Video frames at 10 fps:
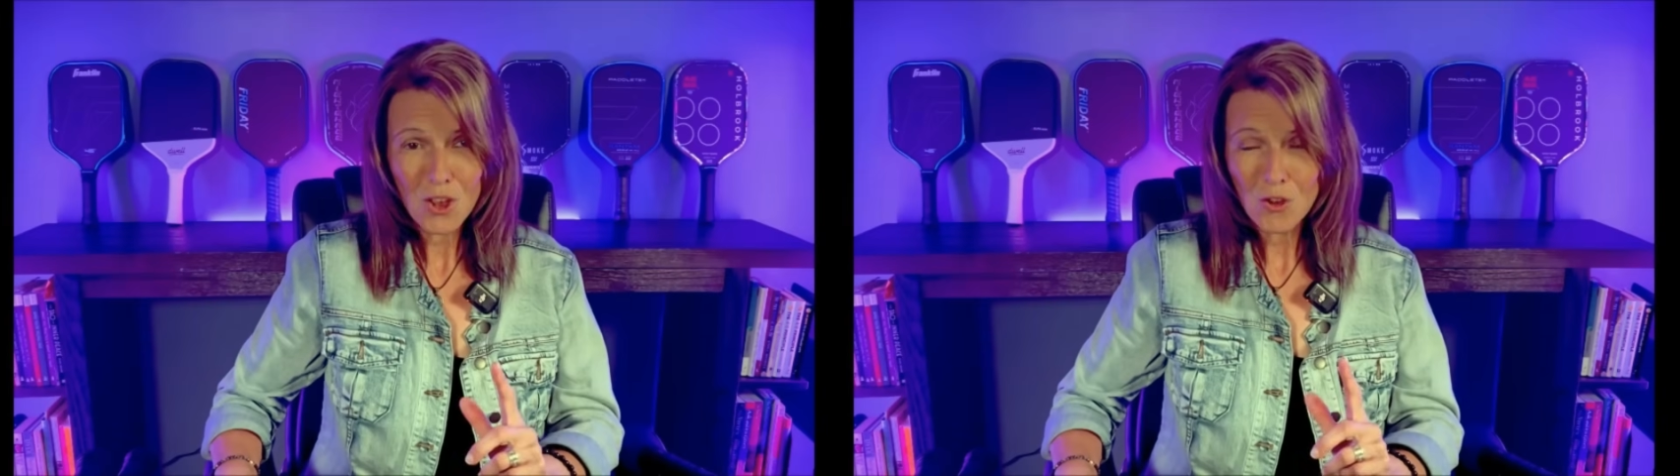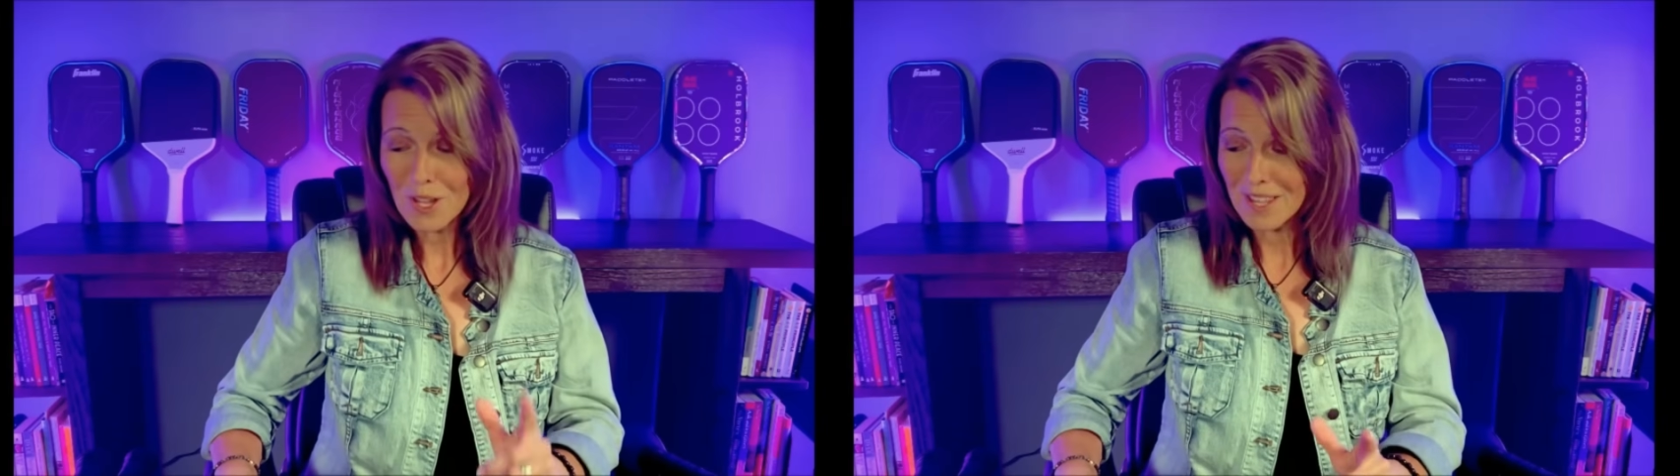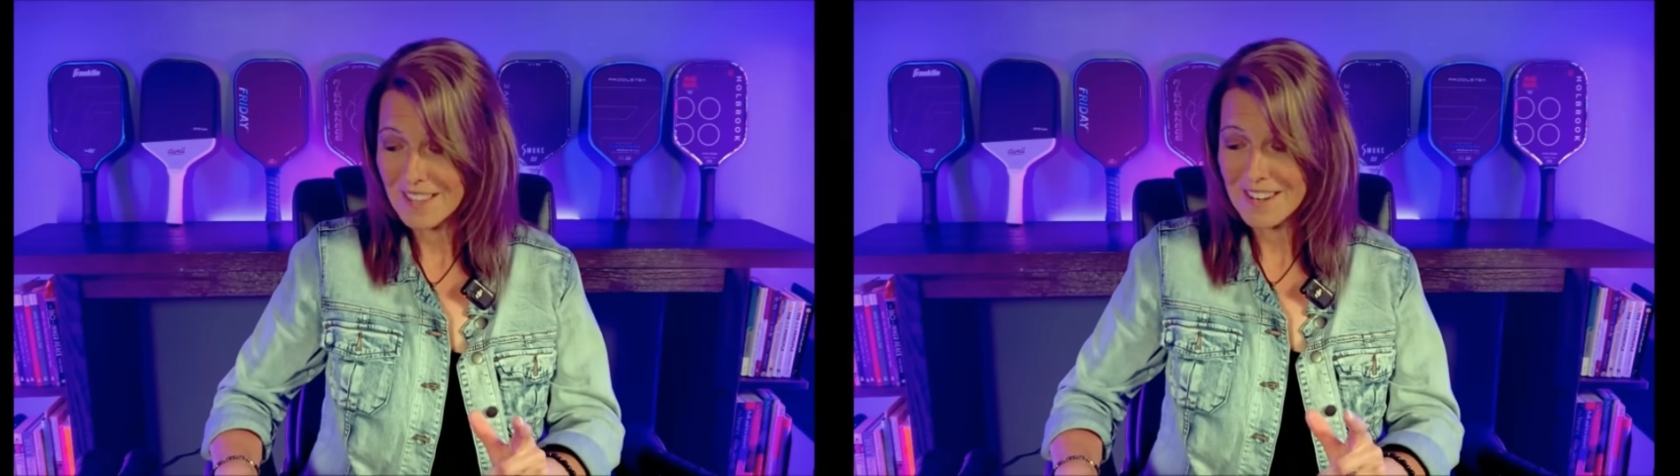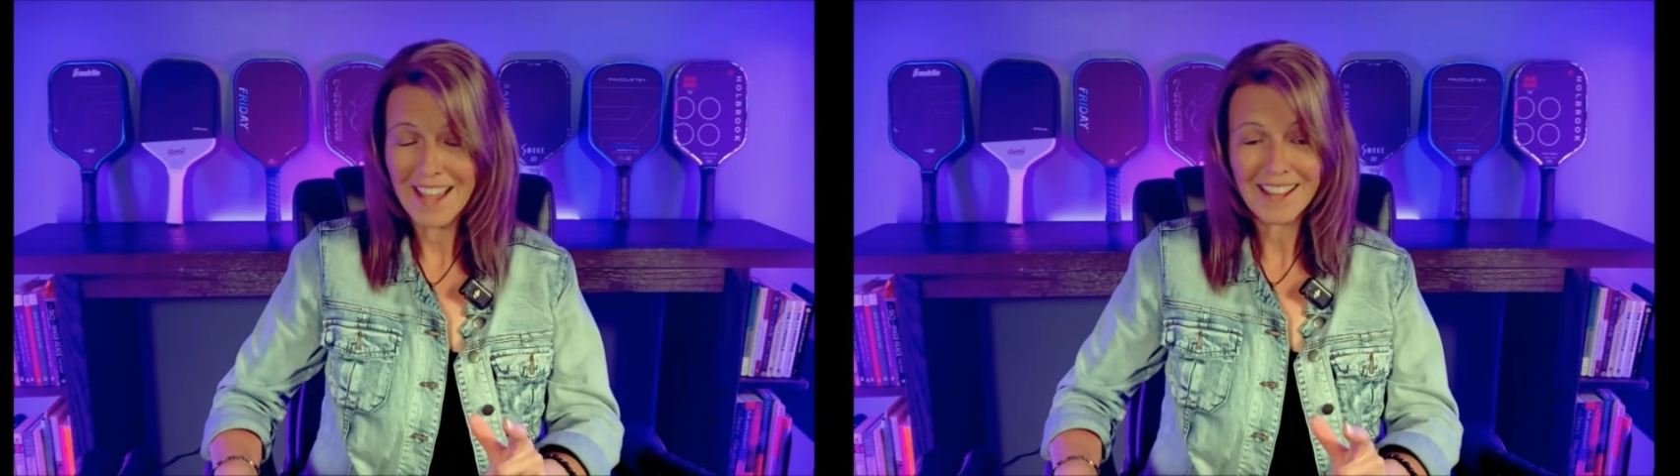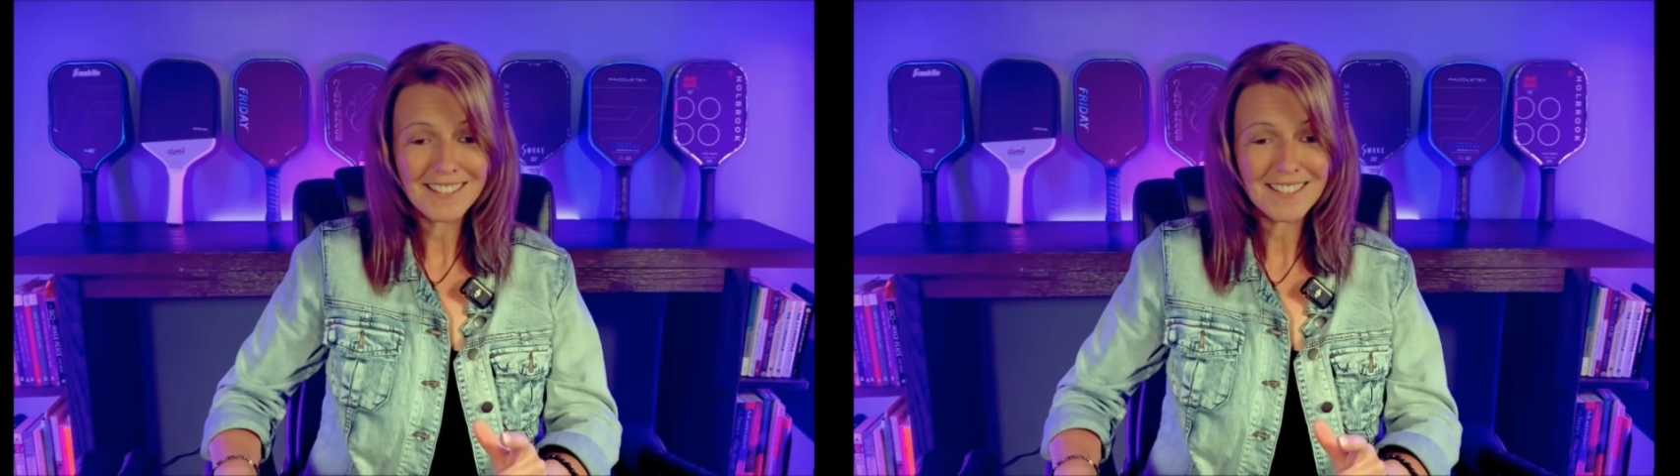Okay, the
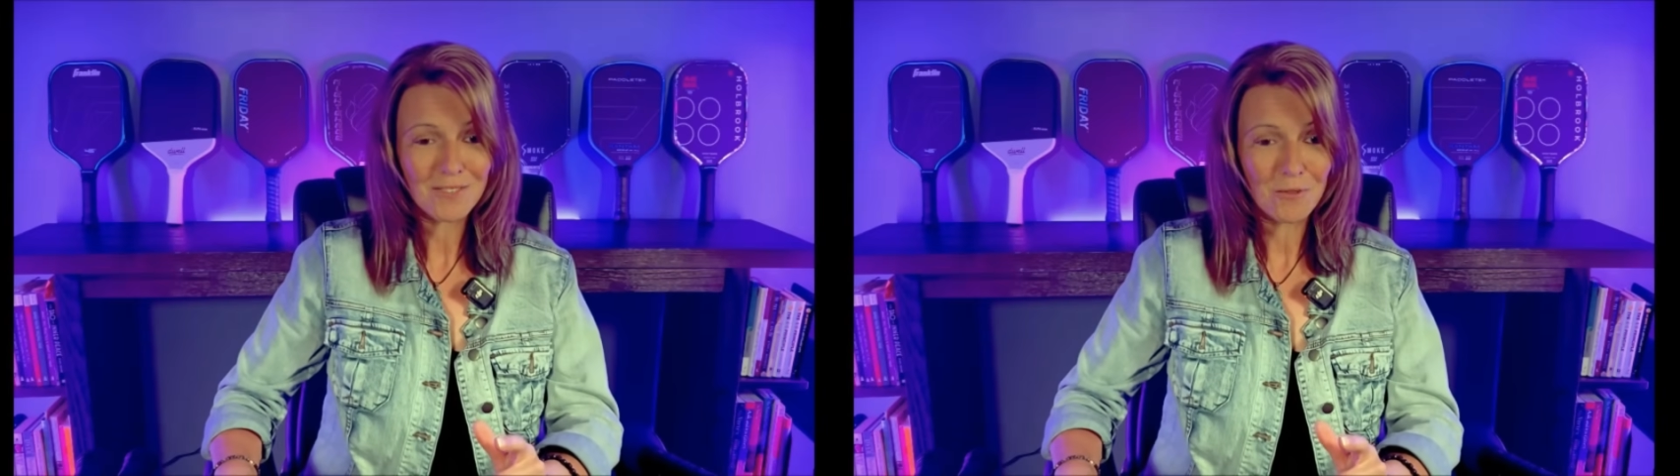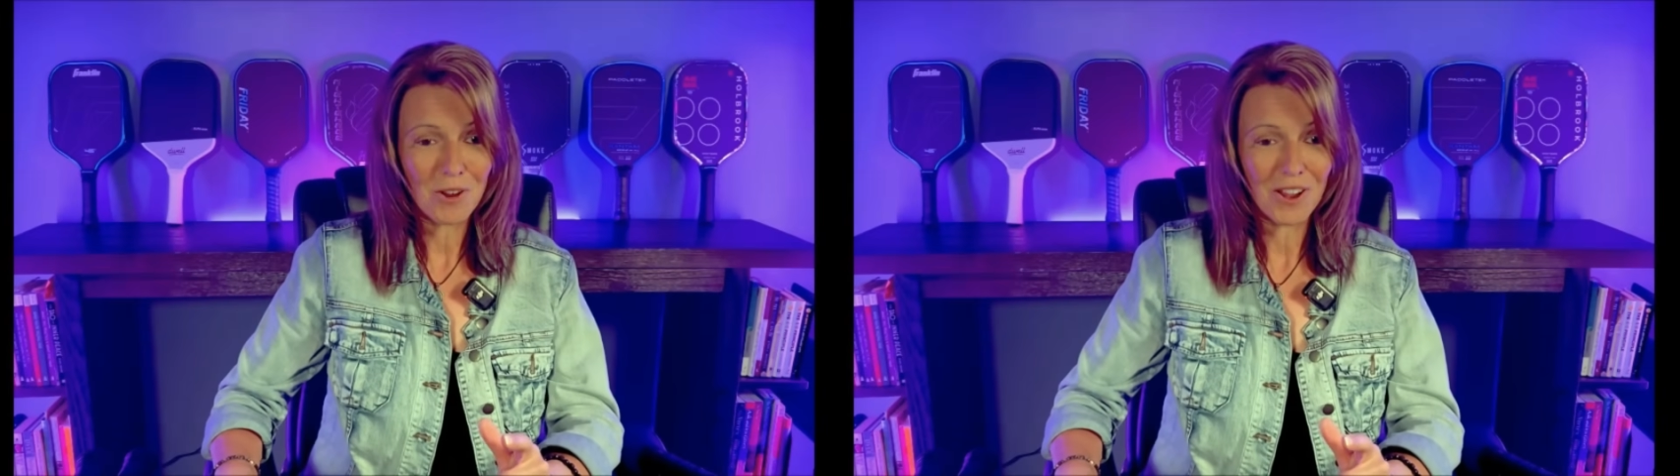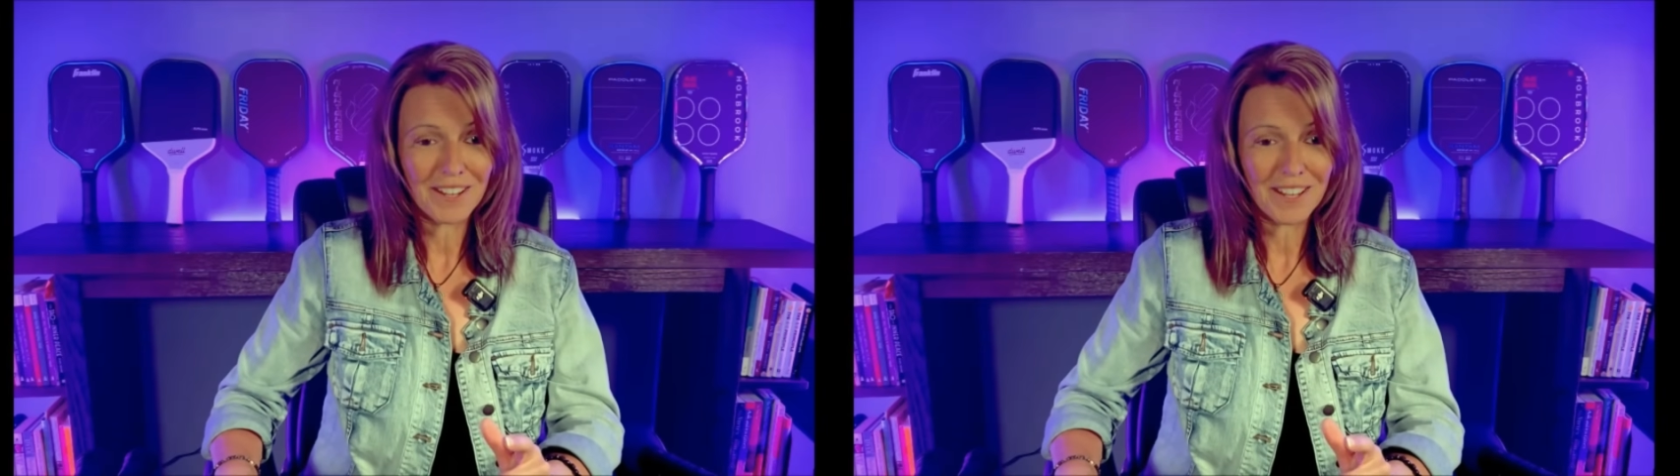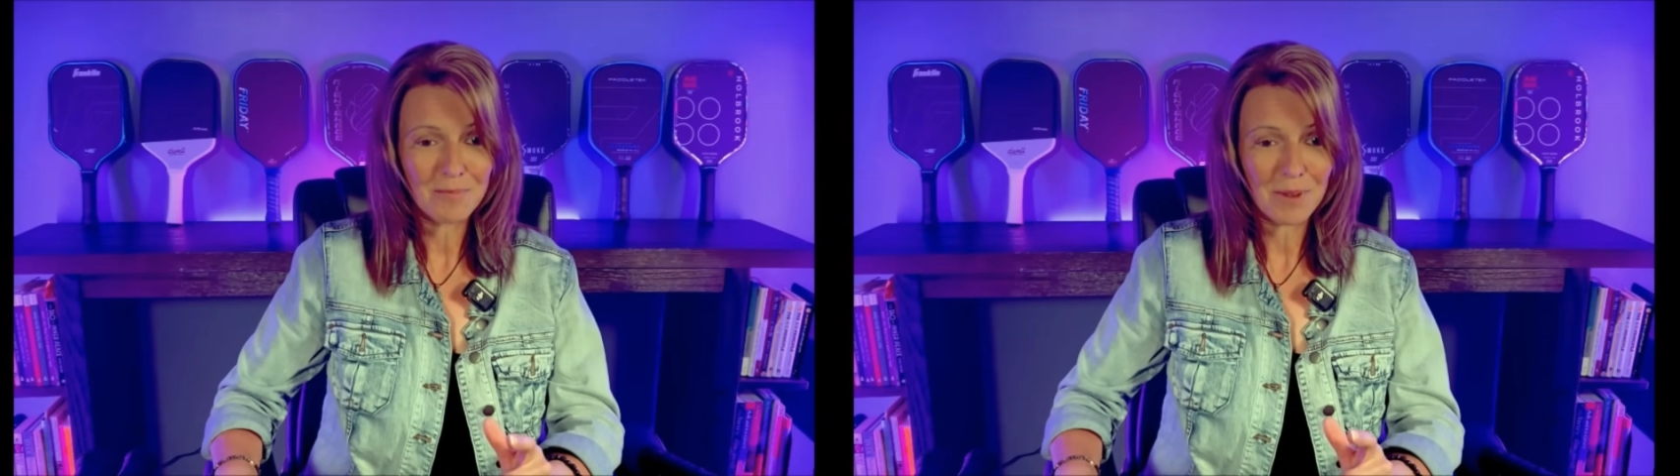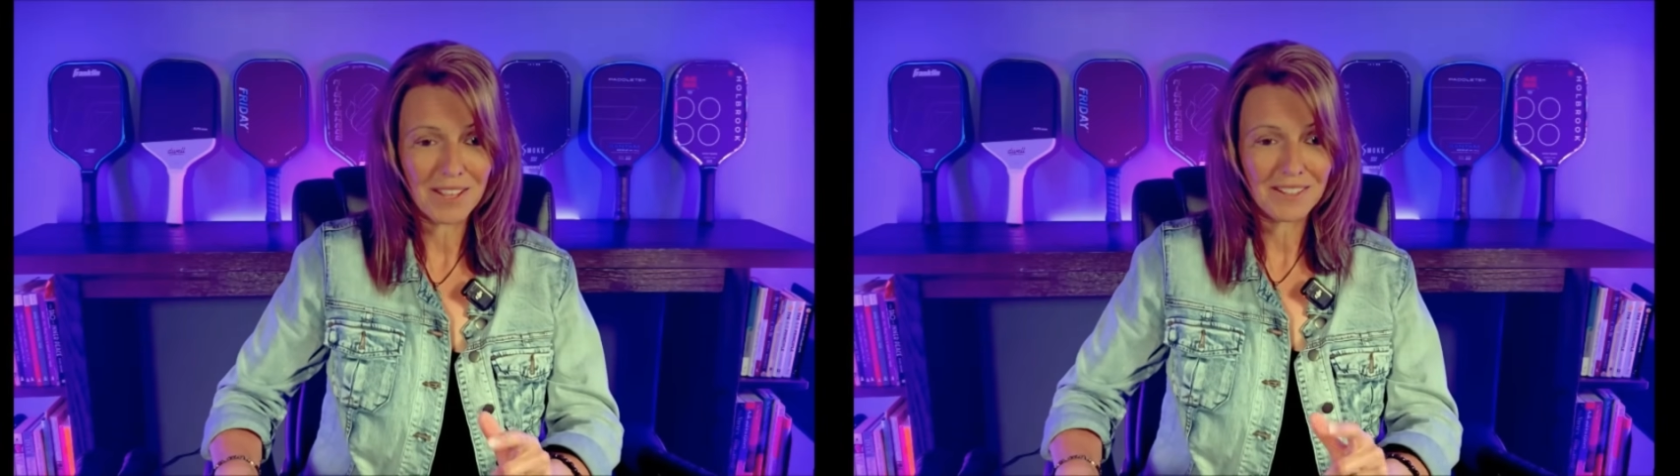next one
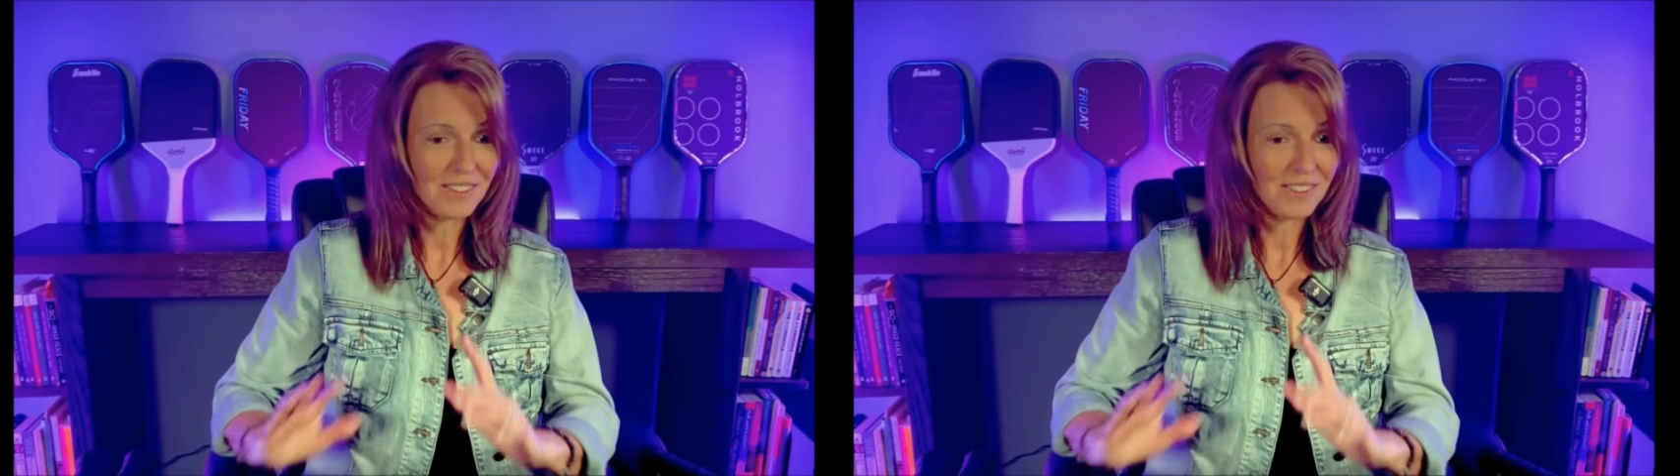in my